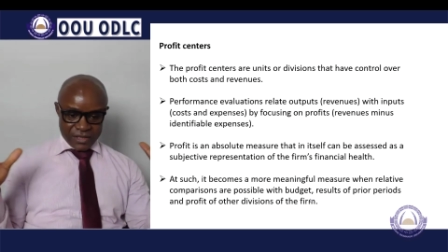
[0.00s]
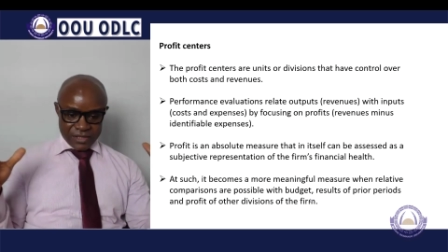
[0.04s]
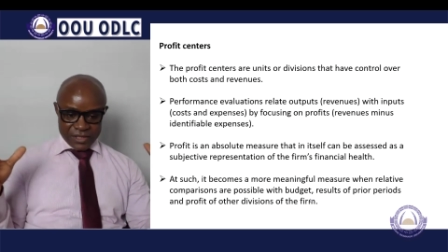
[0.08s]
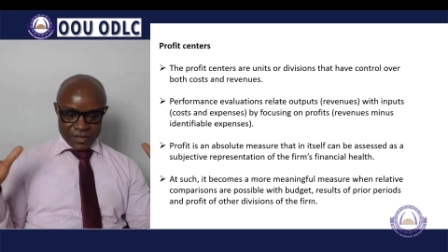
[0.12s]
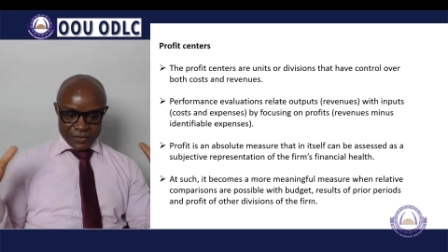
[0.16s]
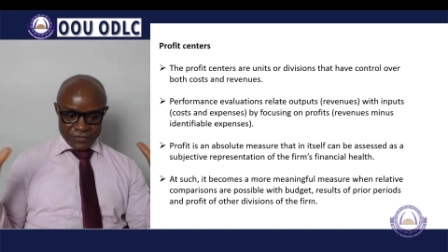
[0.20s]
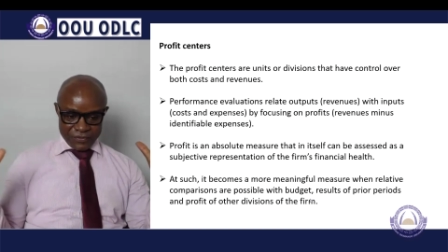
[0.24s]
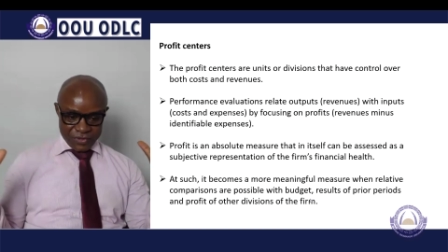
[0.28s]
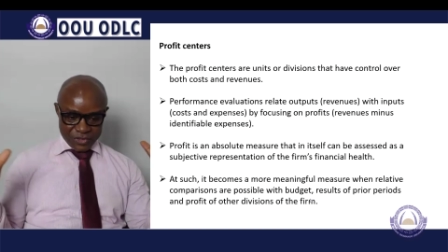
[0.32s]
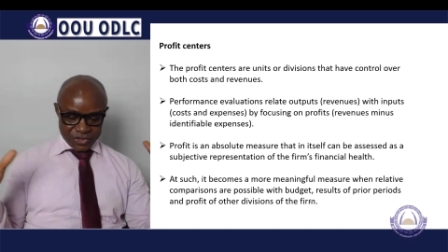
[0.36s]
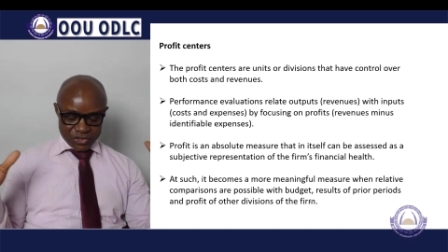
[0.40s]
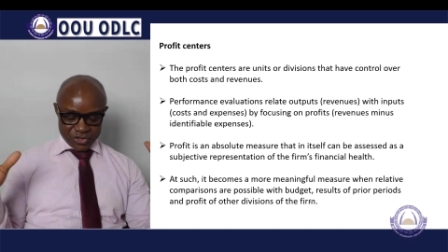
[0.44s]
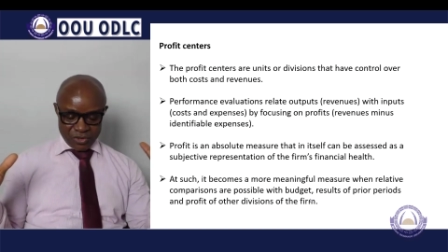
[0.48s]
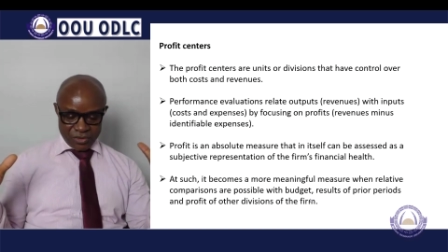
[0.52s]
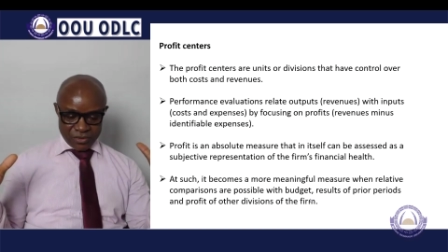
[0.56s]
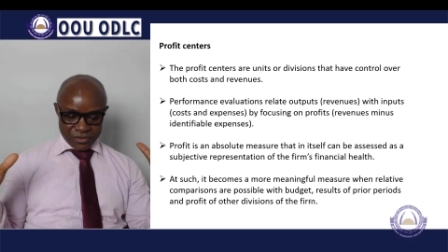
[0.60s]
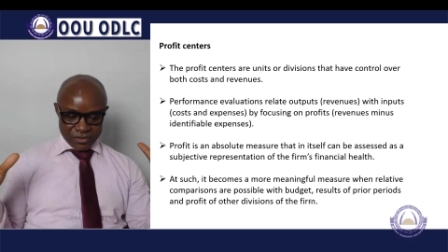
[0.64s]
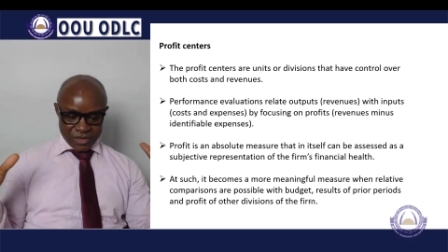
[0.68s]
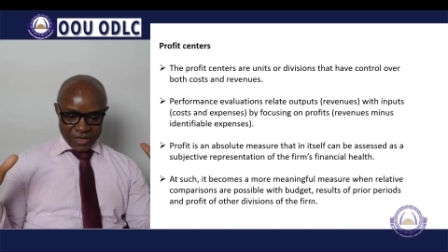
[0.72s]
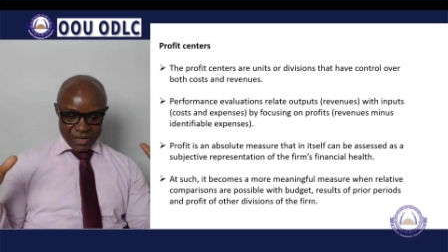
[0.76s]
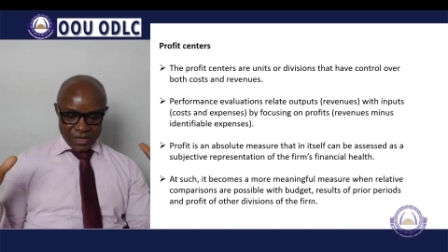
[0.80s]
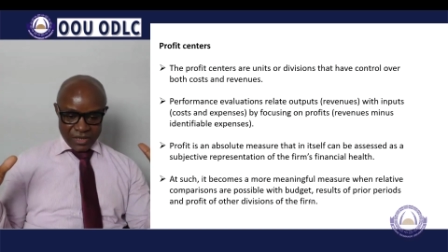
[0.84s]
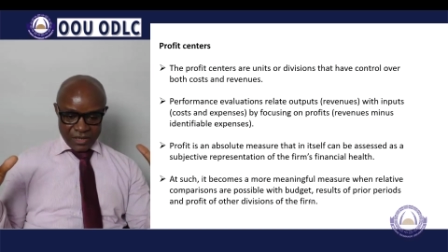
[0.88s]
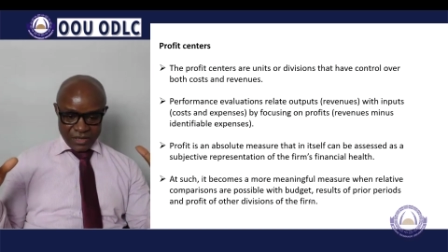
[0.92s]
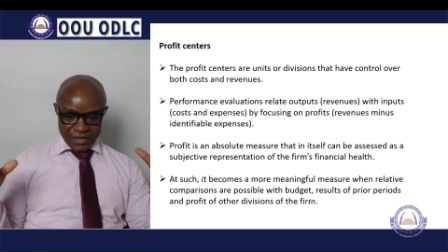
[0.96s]
division,
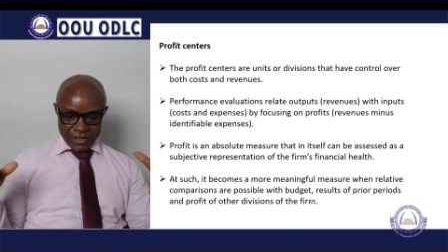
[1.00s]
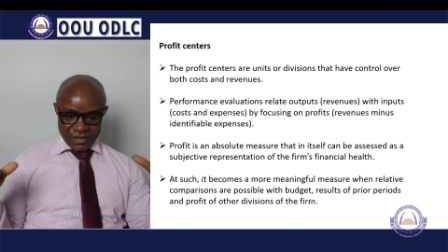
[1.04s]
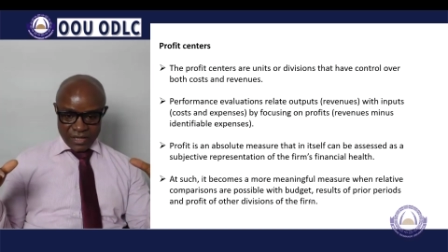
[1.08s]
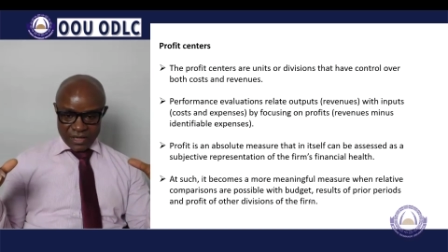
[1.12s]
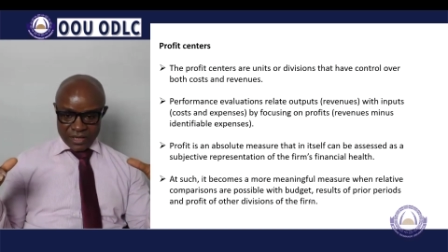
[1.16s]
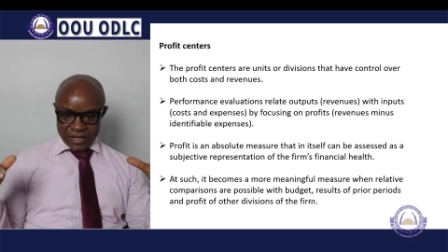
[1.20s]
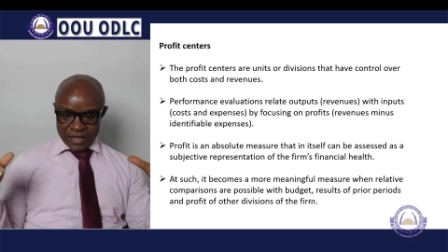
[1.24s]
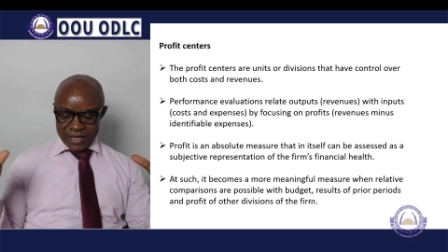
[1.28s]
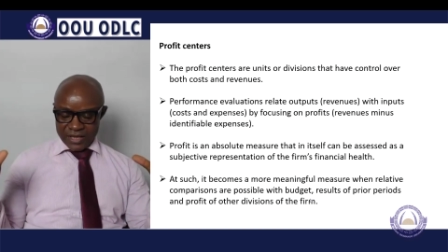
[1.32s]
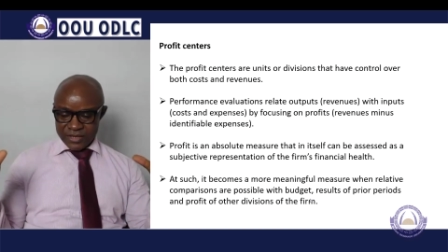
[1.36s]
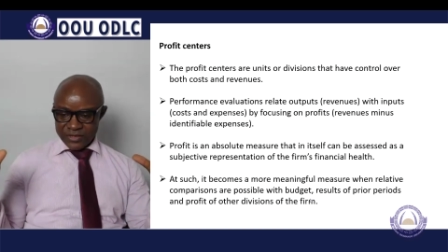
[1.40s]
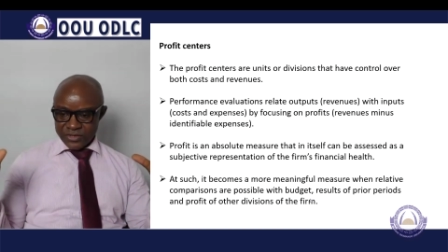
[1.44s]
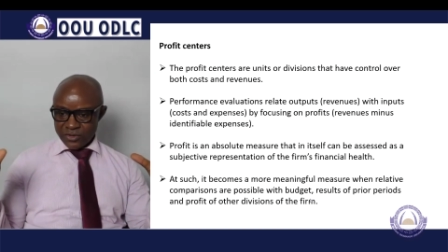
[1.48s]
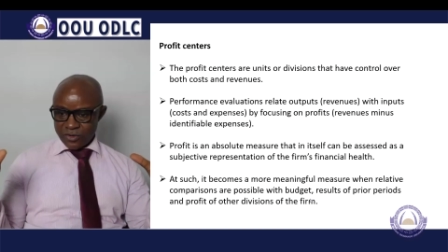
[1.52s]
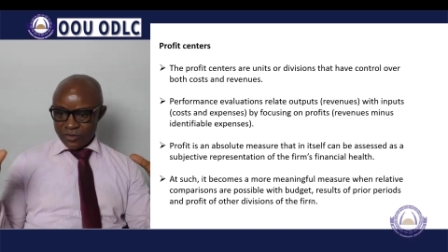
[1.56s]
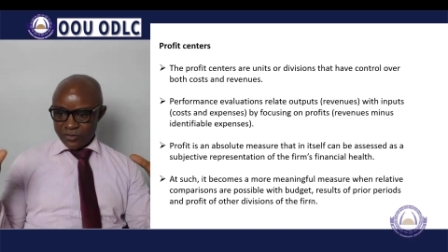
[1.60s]
in a case